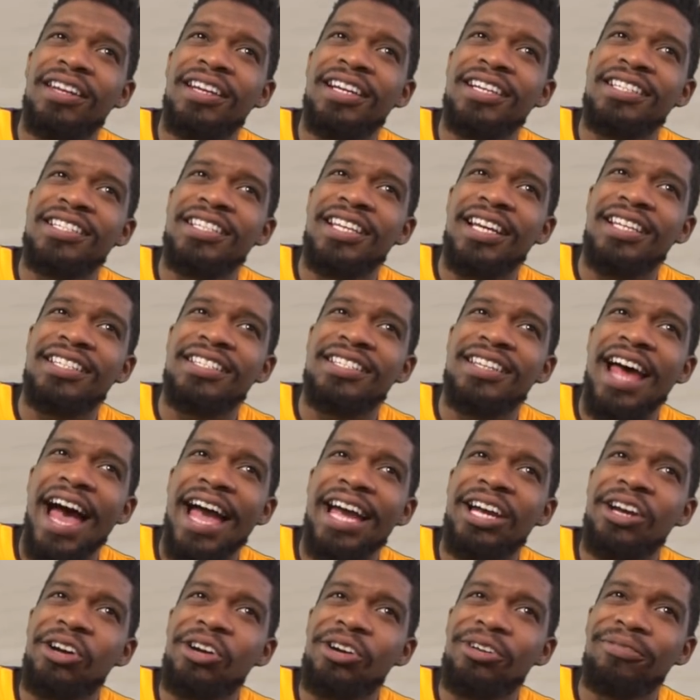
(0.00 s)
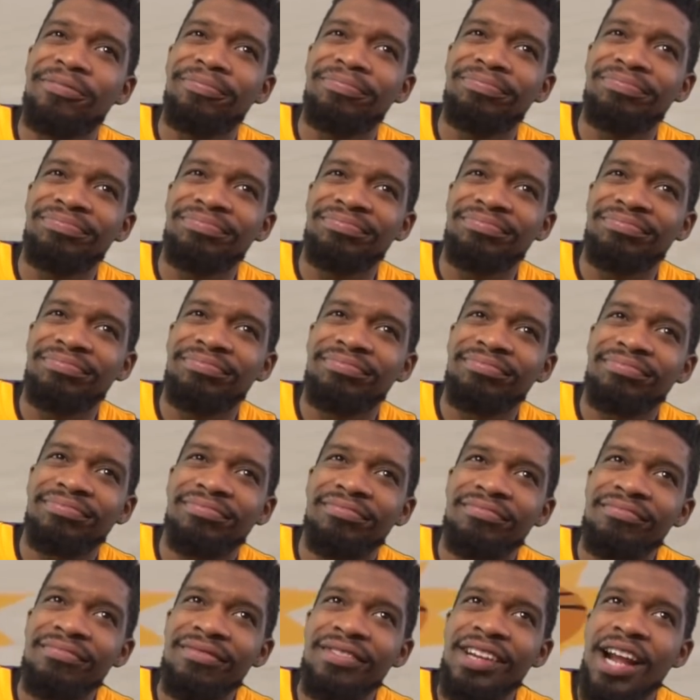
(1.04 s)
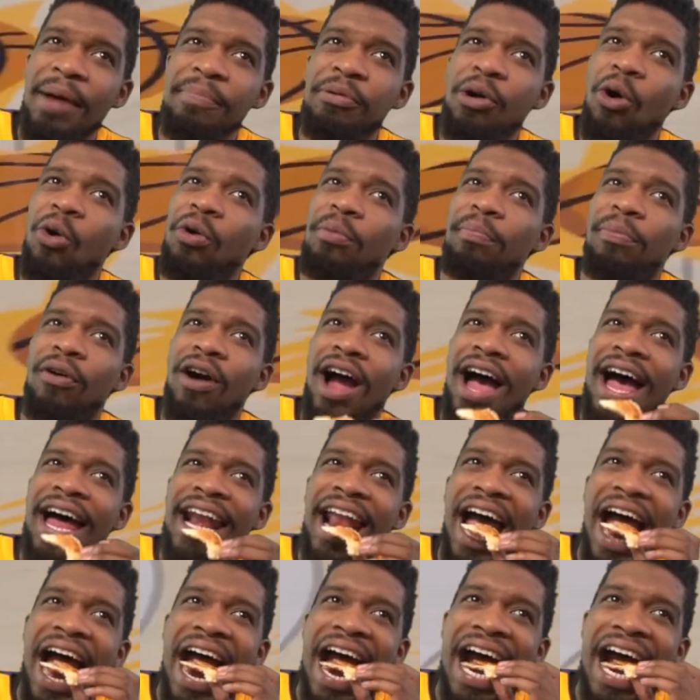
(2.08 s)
I think it said Tiger. Cole Bryant.